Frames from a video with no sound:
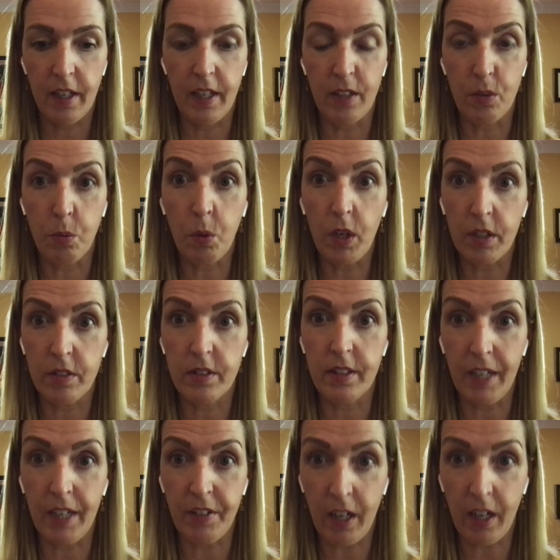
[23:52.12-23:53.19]
and what
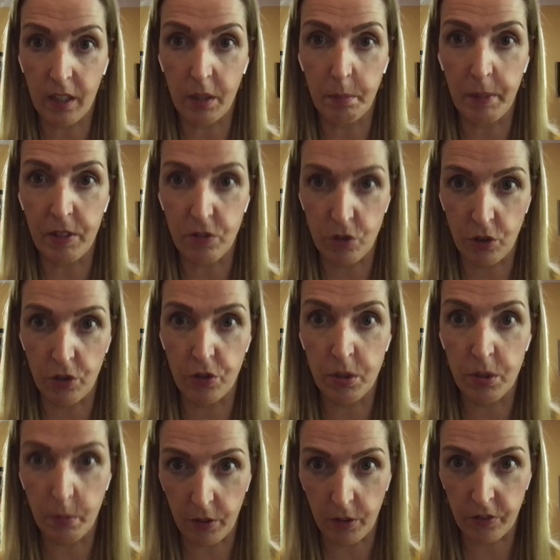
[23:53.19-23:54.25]
that harm has
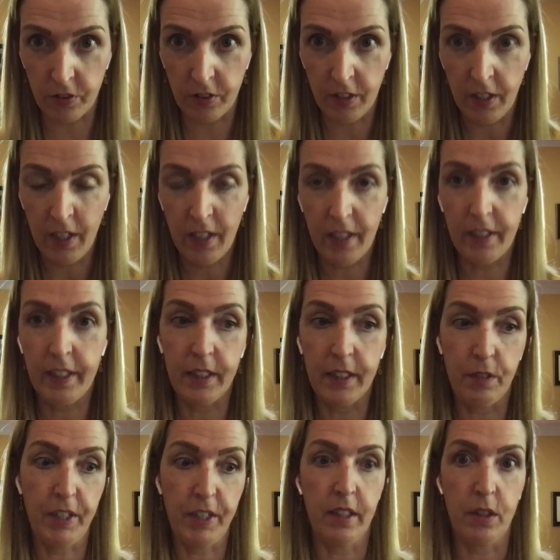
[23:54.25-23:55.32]
done to us. And I
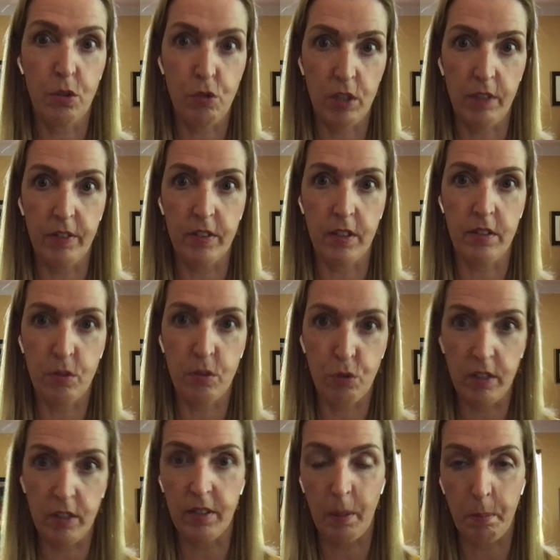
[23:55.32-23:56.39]
think the fact that three of us had
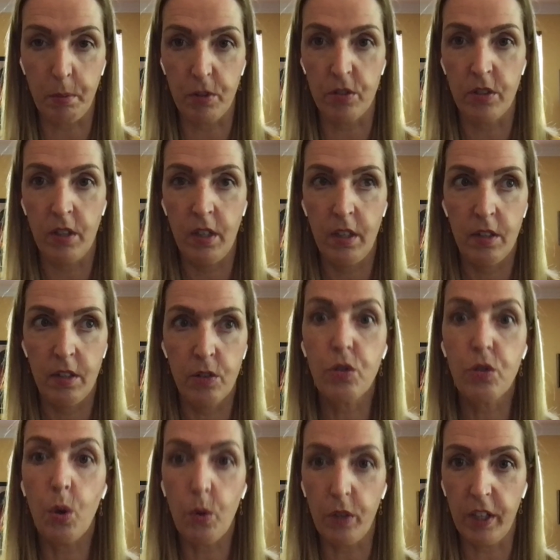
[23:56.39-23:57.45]
three separate
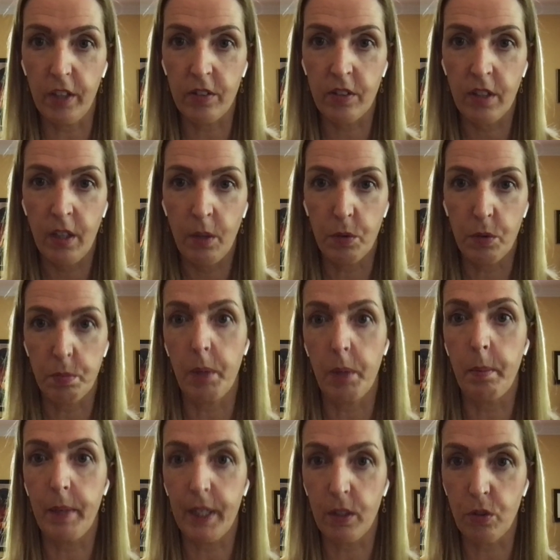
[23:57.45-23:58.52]
stories was
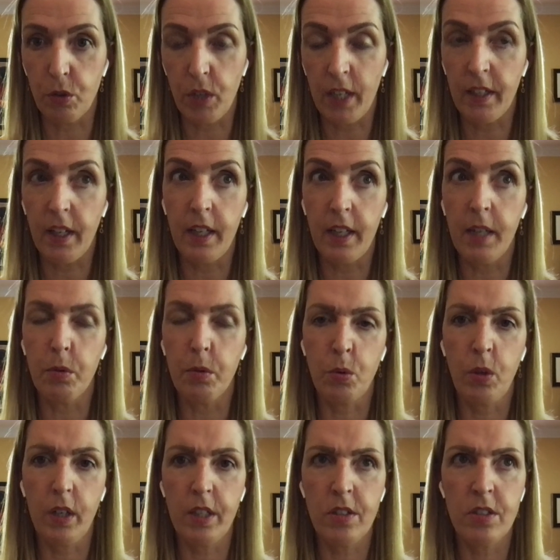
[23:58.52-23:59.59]
probably good. And he was
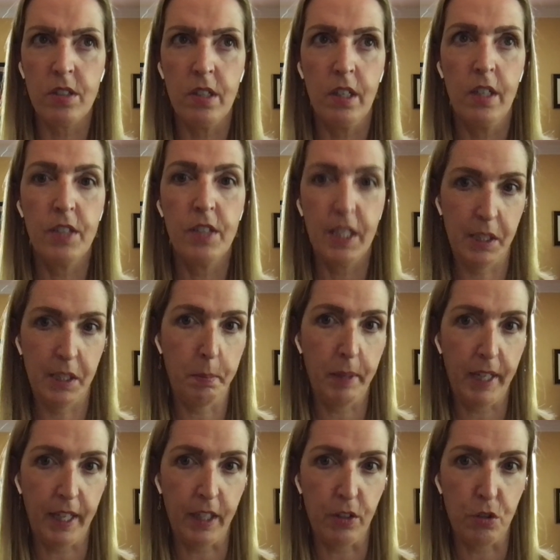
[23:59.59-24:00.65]
quite taken
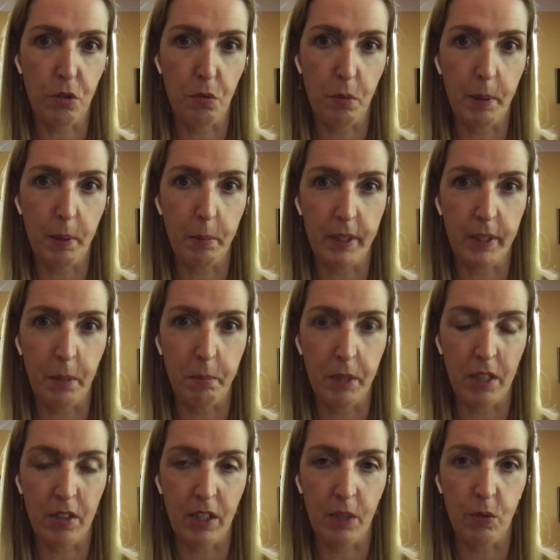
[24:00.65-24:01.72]
aback. I do remember that
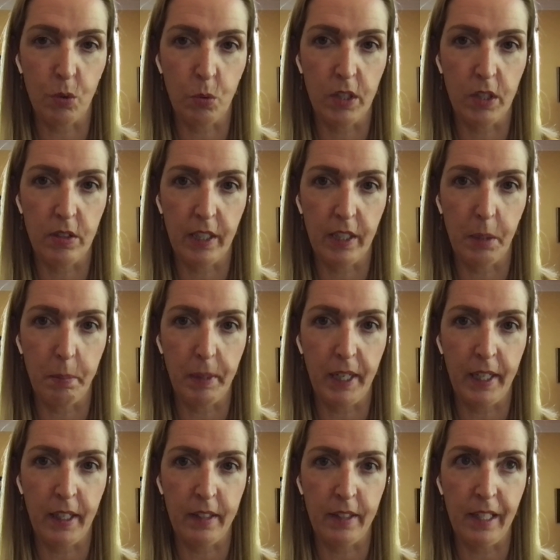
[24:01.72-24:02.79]
meeting. He was quite taken
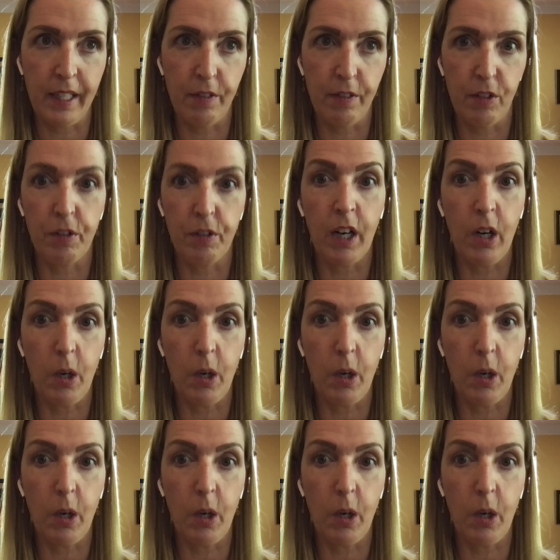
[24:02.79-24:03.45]
aback at the level of